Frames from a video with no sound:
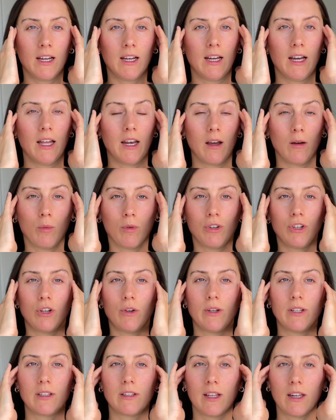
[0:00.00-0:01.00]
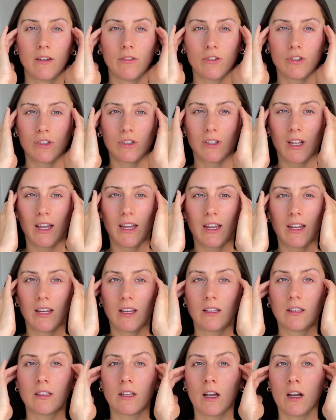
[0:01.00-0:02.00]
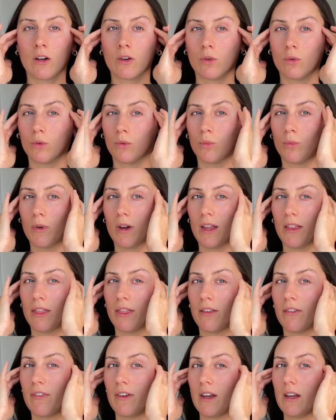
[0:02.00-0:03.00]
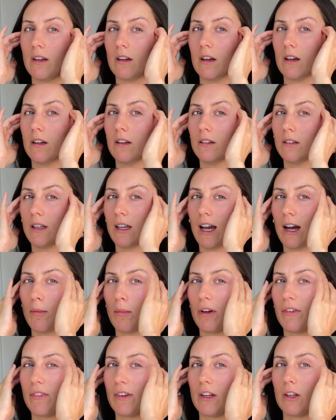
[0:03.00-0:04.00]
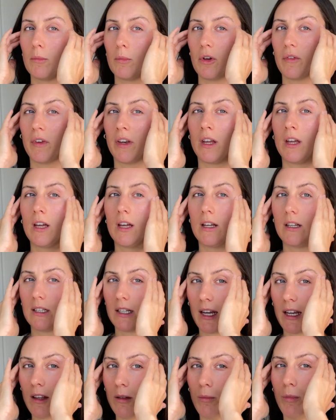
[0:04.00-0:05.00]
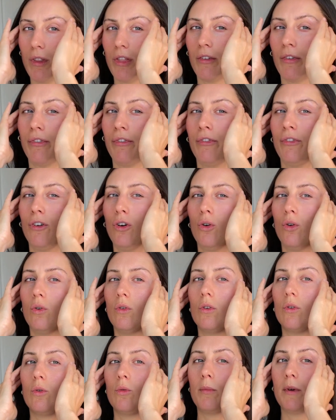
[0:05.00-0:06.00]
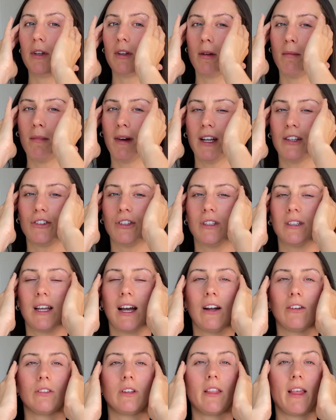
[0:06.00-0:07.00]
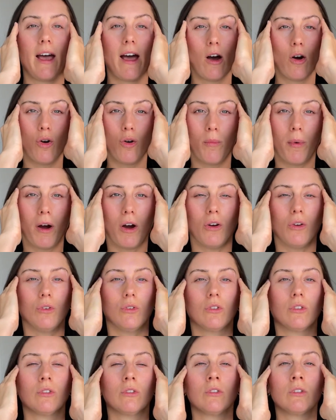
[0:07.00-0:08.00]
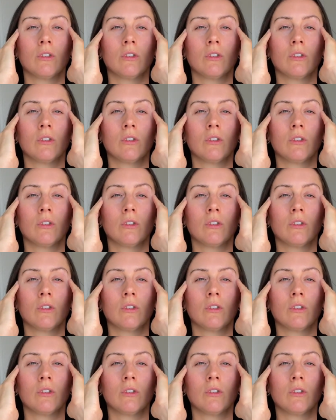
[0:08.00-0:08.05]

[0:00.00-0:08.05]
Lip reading: And I want you, instead of just taking circles with the fingers, see how my fingers are moving, take them with the full, almost imagine down to the elbows.